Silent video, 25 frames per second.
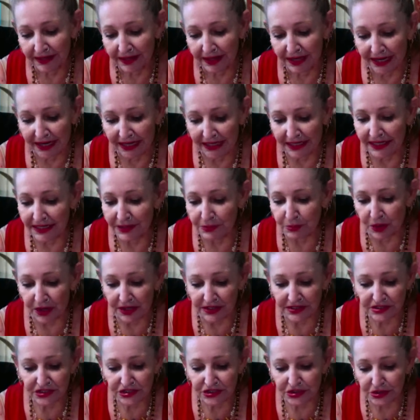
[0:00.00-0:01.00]
and he
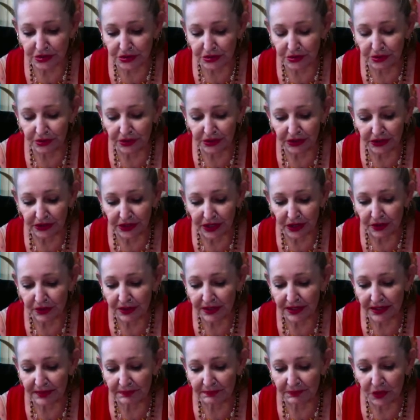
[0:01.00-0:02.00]
wants to, you know,
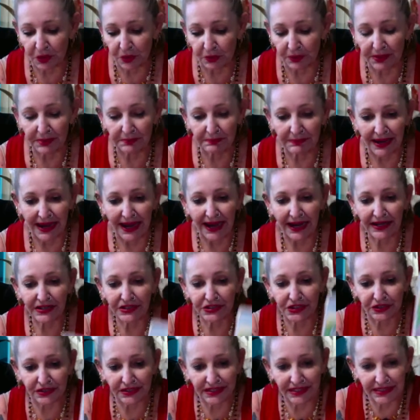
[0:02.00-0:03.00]
keep going back
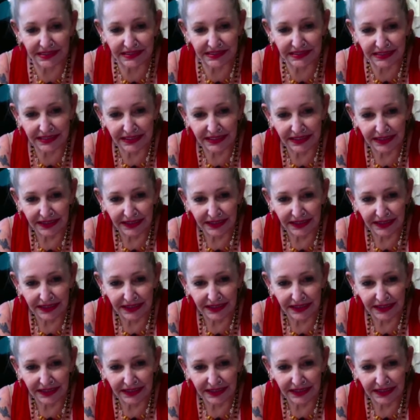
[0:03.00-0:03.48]
to his